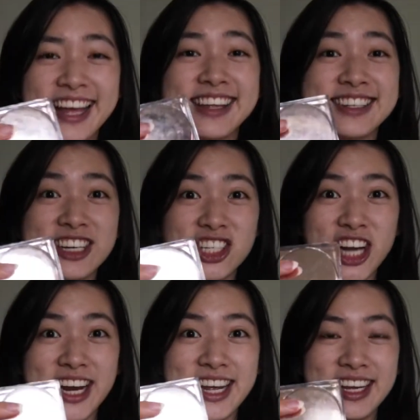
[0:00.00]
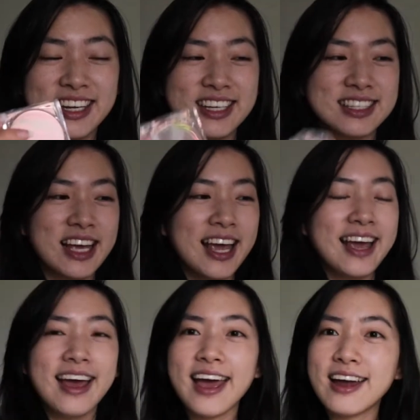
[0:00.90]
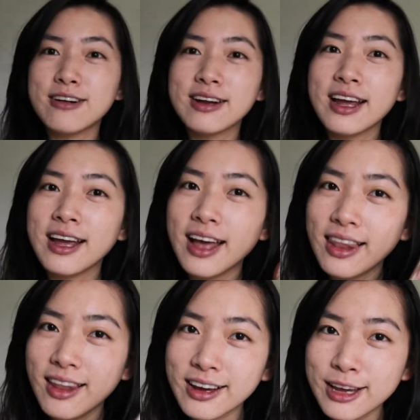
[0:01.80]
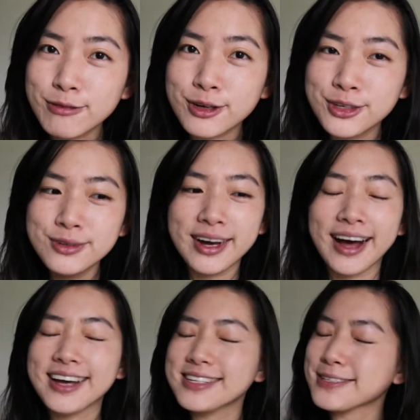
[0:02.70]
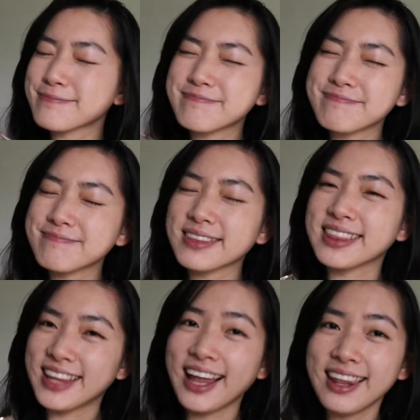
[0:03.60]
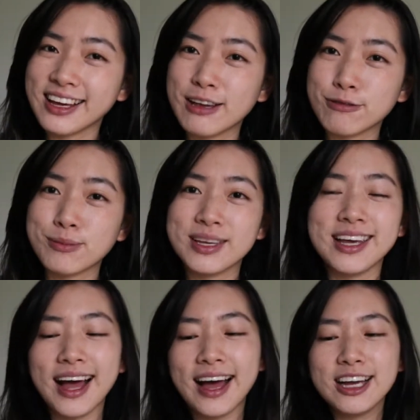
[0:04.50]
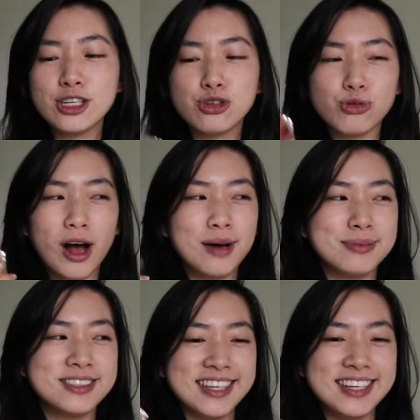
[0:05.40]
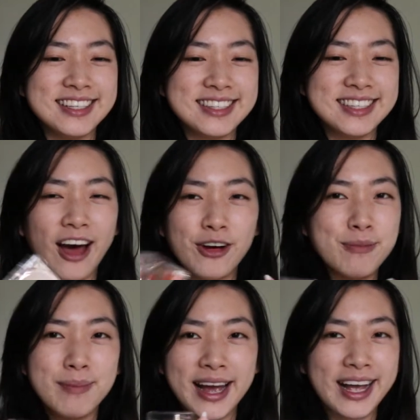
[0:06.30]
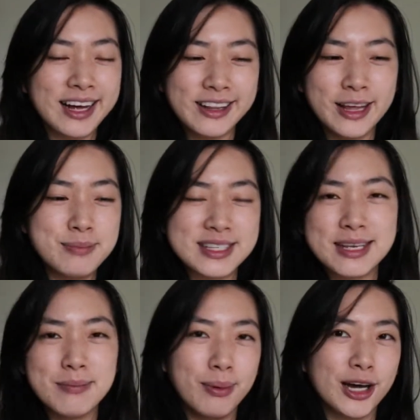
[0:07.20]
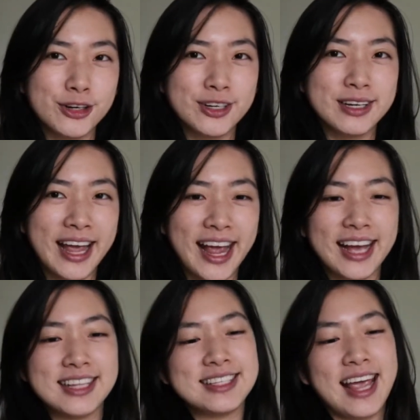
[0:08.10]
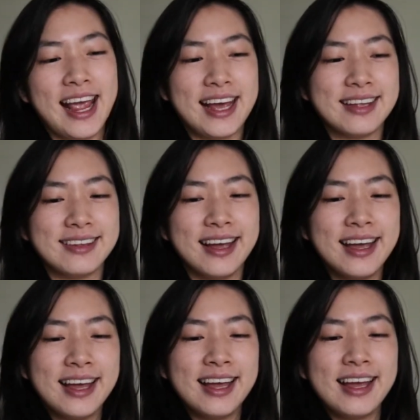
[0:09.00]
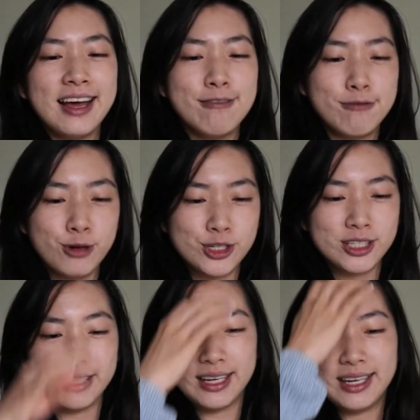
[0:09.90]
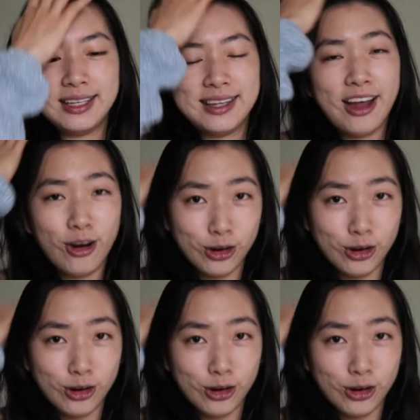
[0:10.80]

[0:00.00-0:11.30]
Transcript: That's how shiny it is. And lucky for you guys, not lucky for me, I dropped these out of my clumsy buttery hands and unfortunately they are